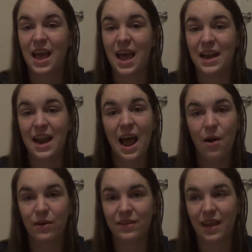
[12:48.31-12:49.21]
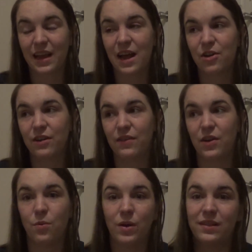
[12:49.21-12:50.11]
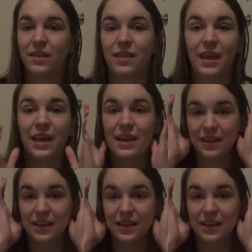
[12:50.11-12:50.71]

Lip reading: And now it's like I don't even know what to think.